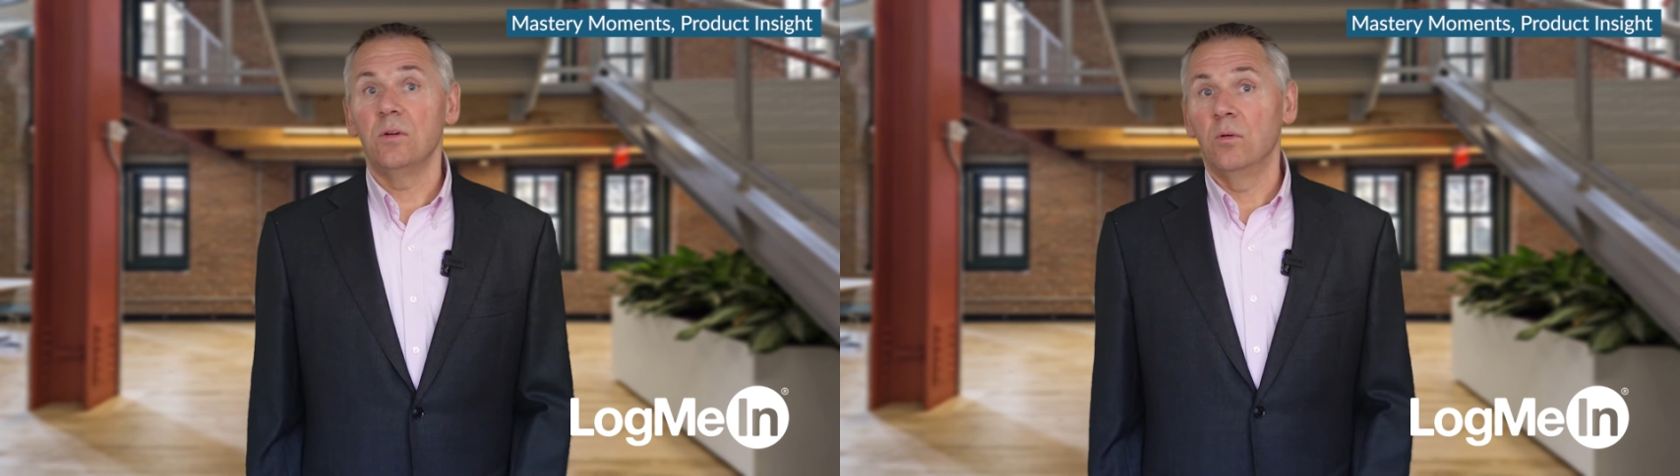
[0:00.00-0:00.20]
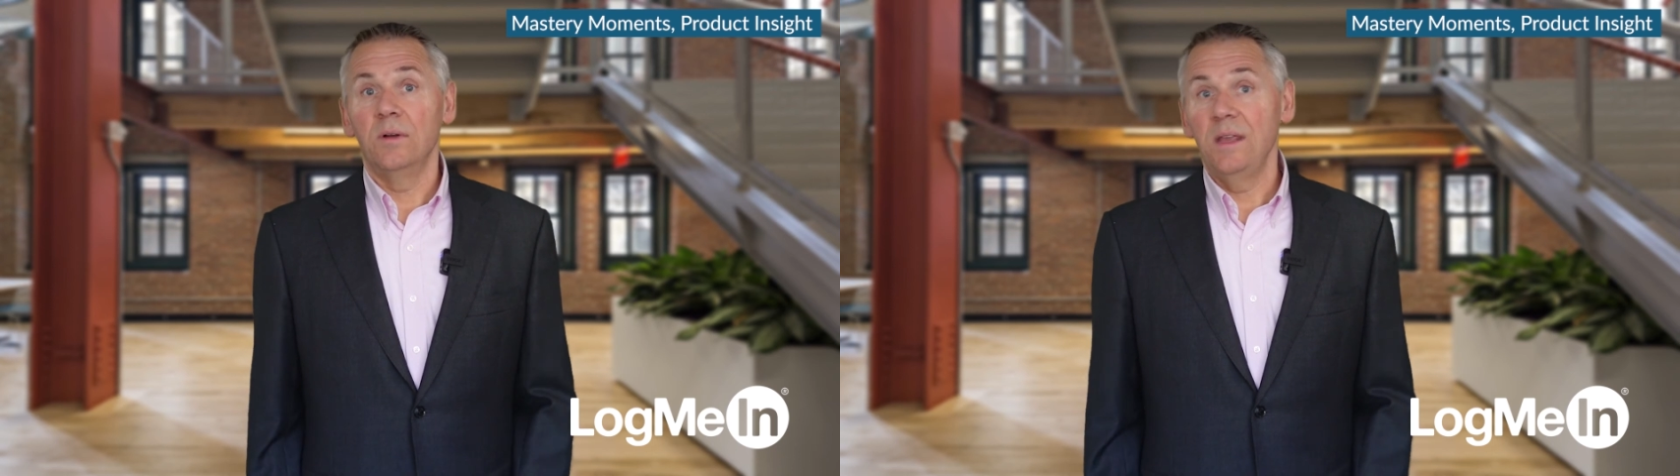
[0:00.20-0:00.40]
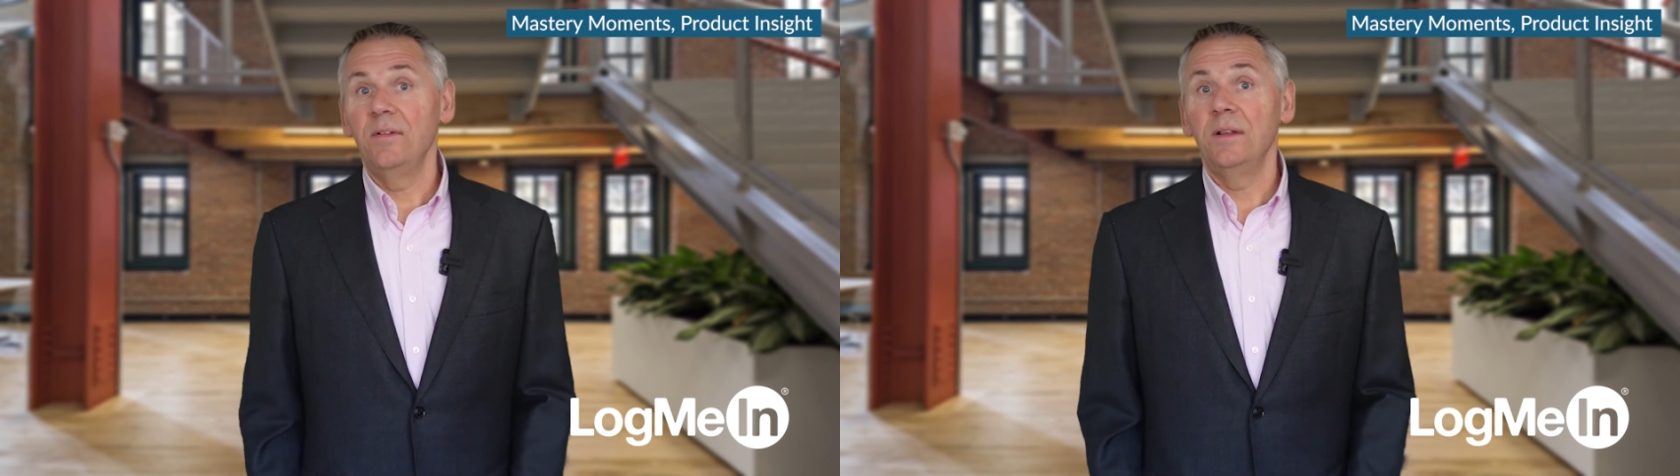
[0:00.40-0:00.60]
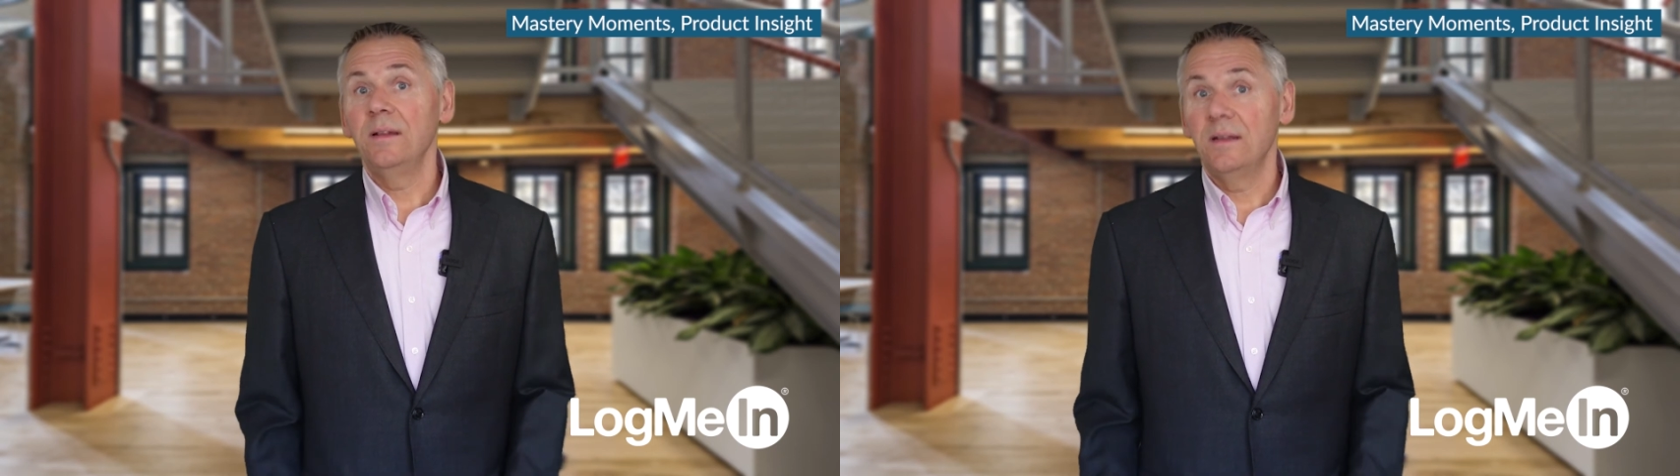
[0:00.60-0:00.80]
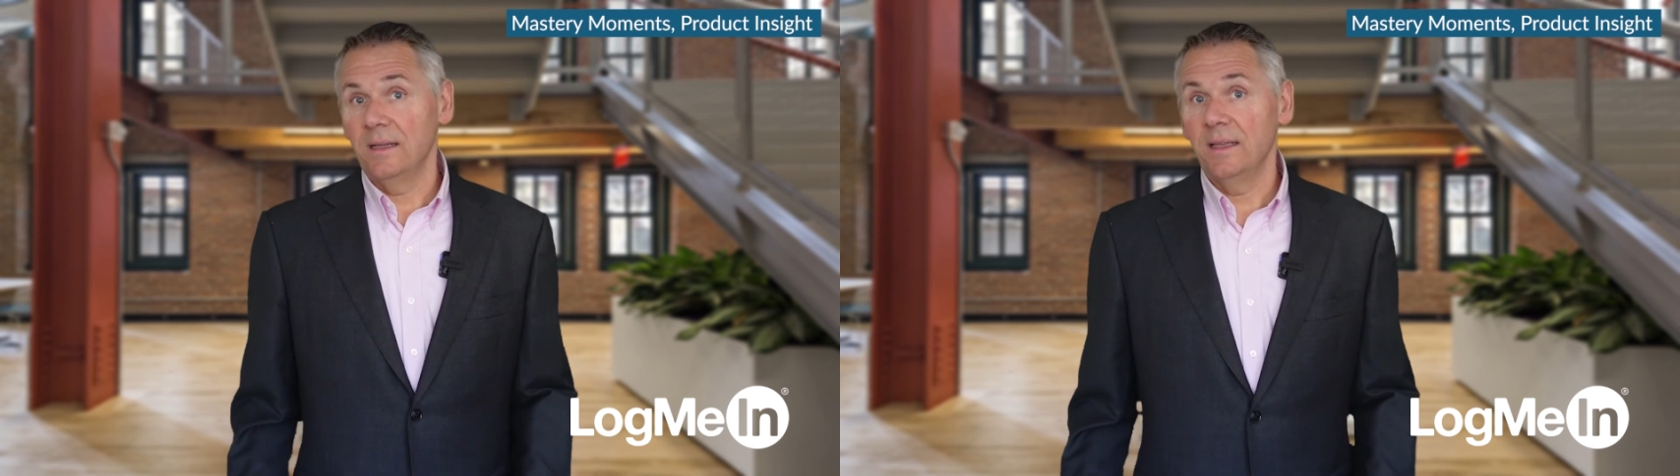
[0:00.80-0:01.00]
or
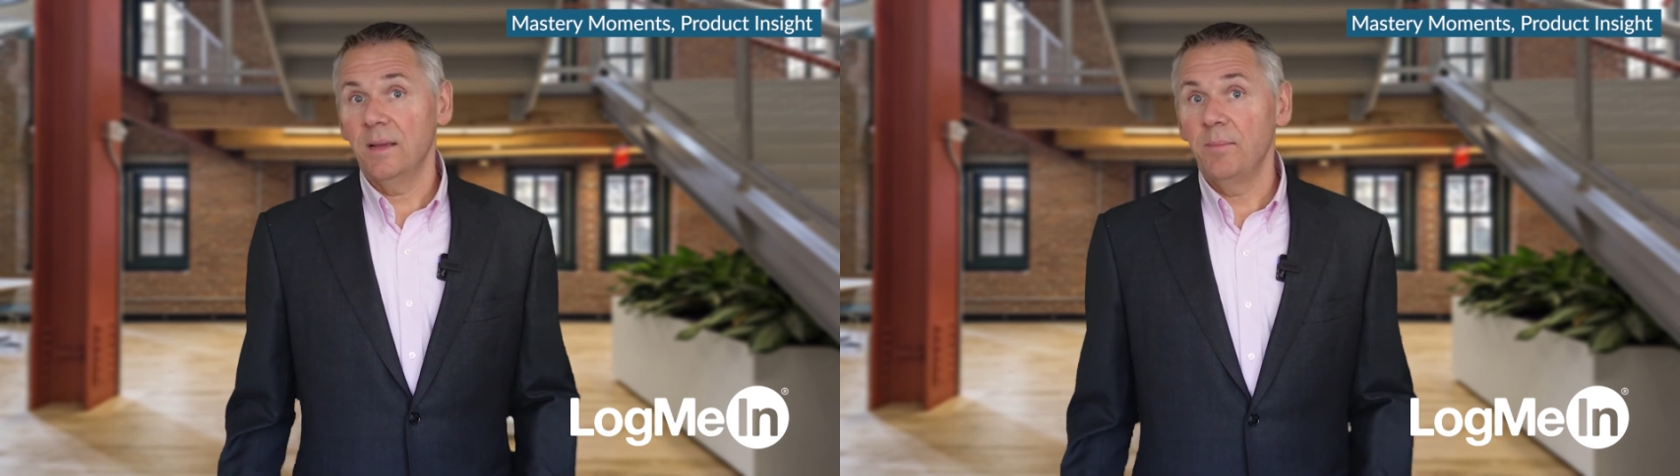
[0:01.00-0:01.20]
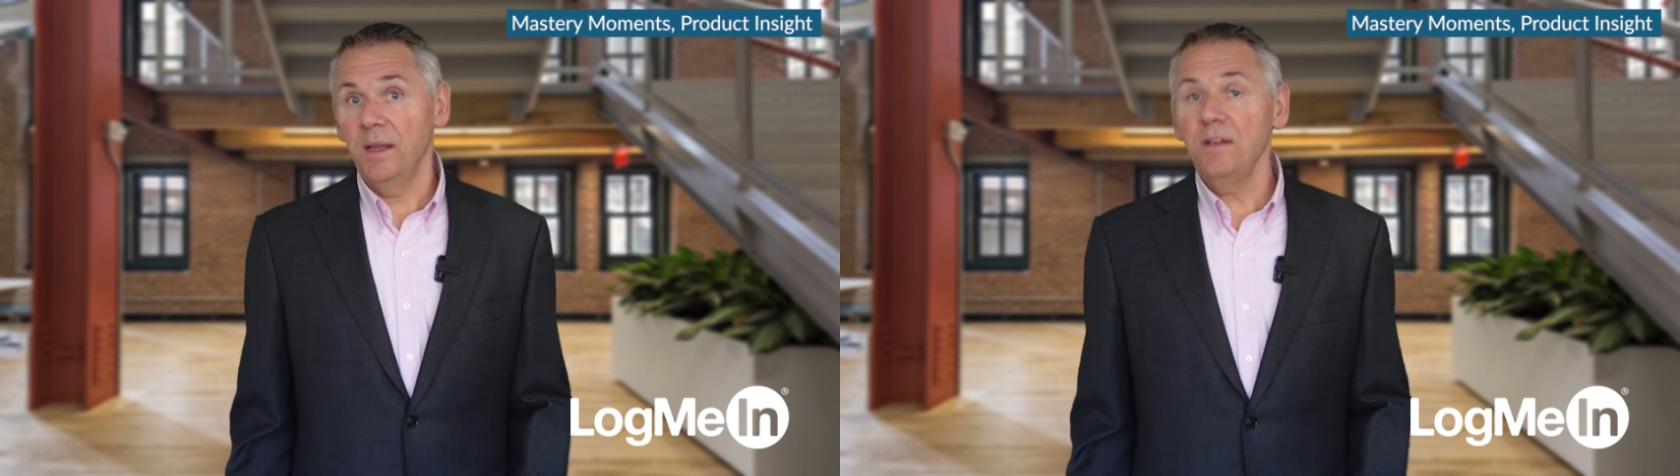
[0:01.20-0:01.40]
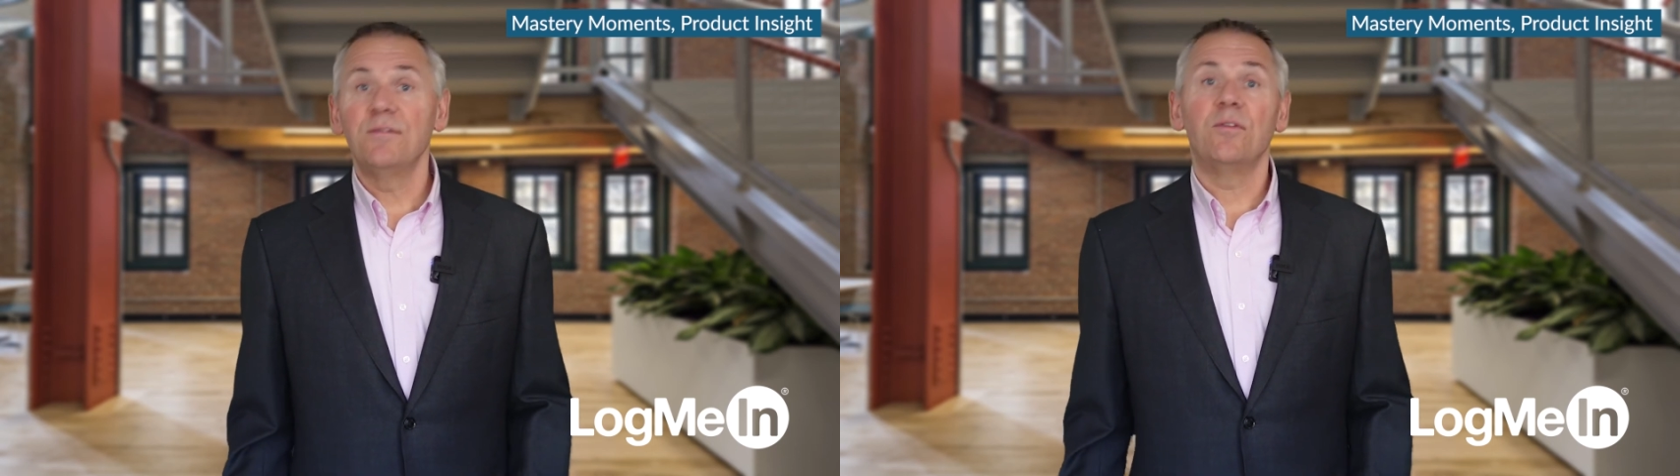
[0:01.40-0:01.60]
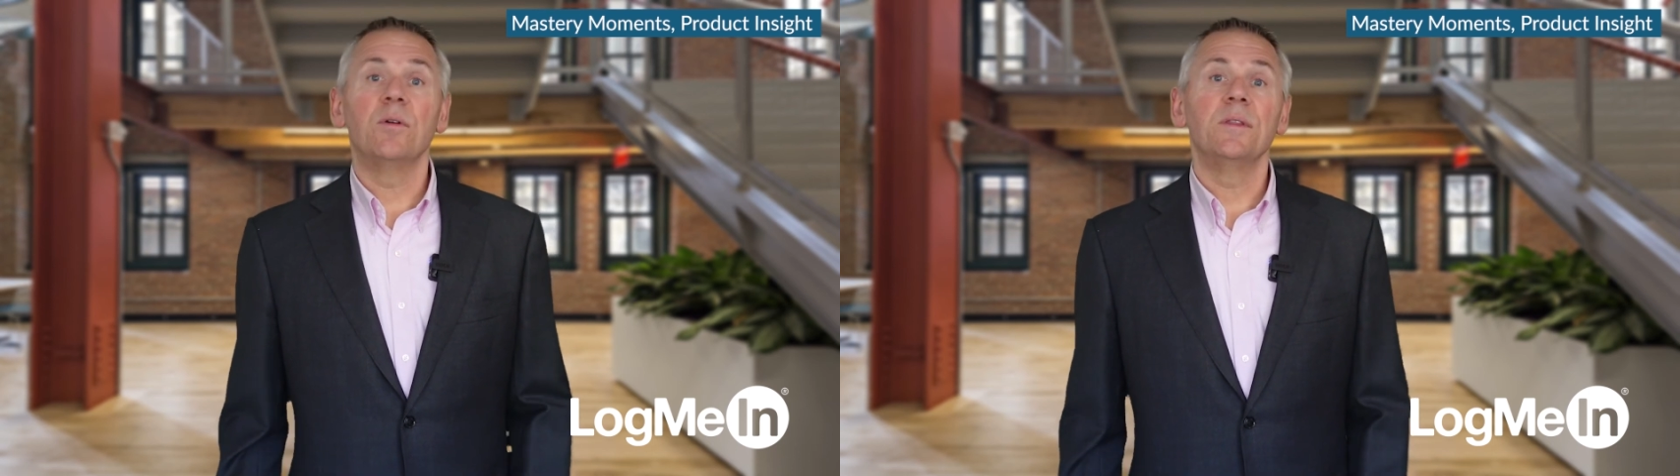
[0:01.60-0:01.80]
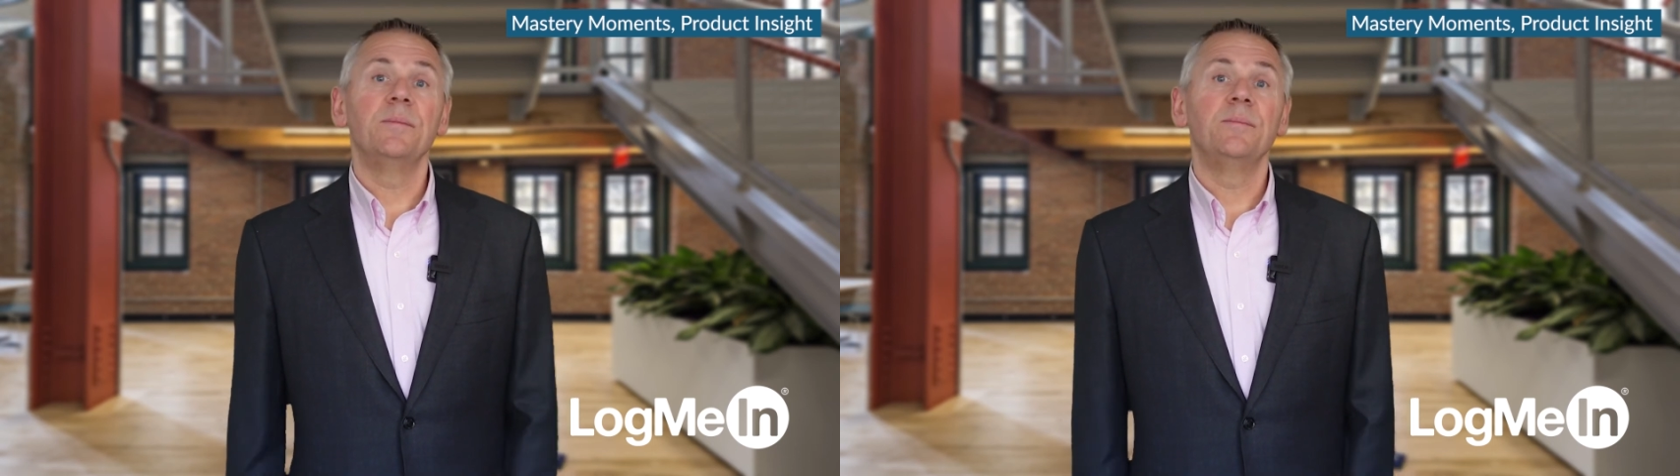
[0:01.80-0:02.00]
even click a button
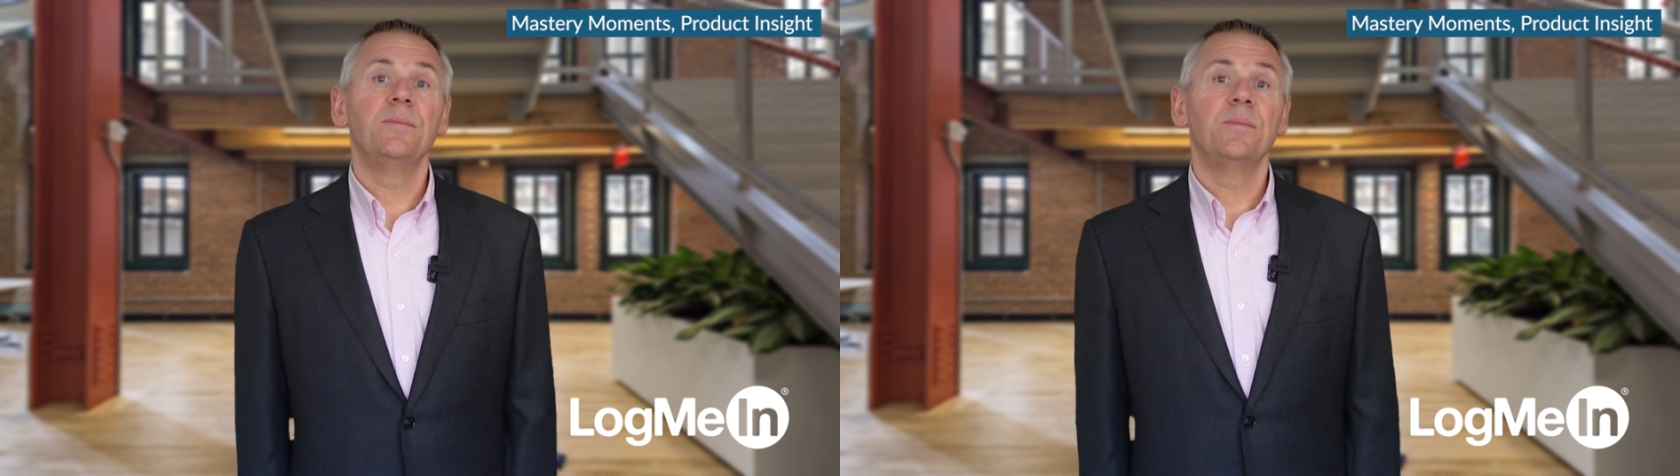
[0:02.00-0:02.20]
for them?